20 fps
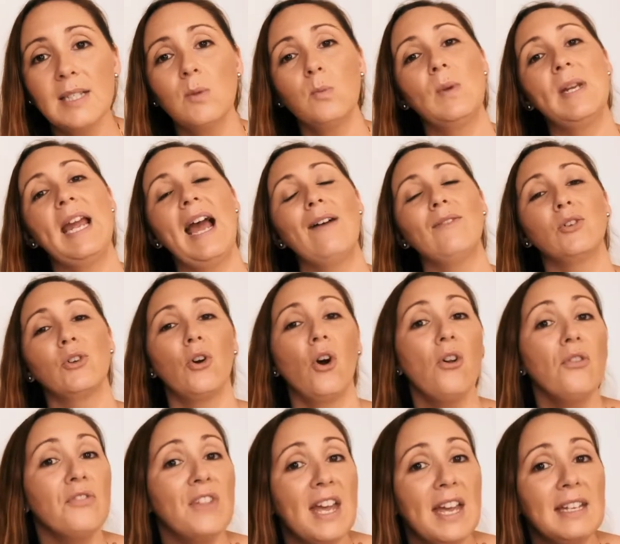We haven't
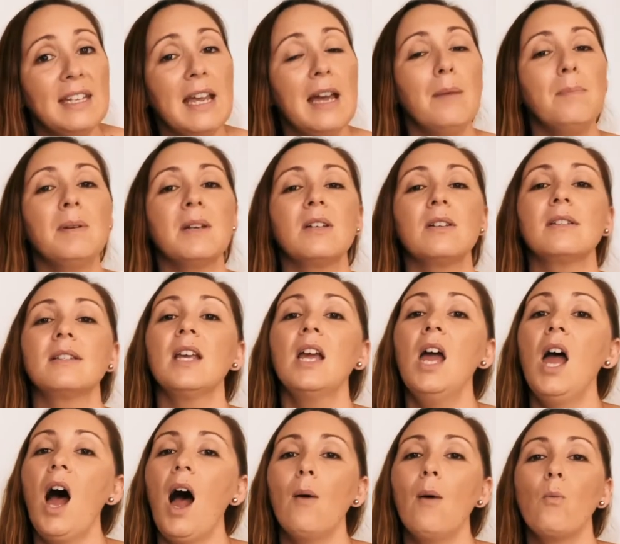got there yet because
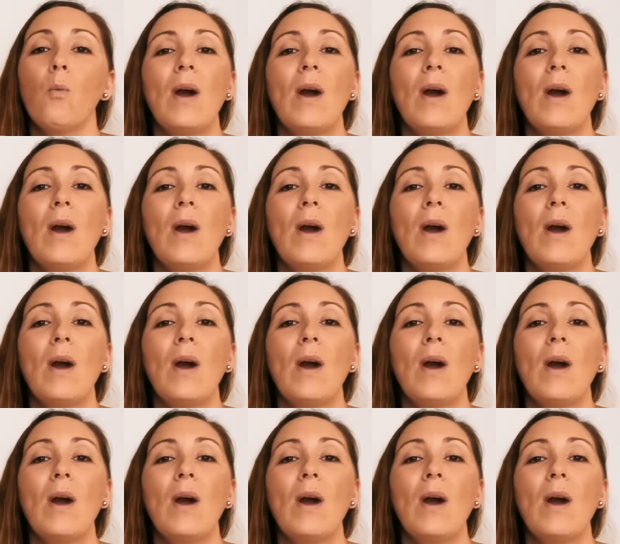I'm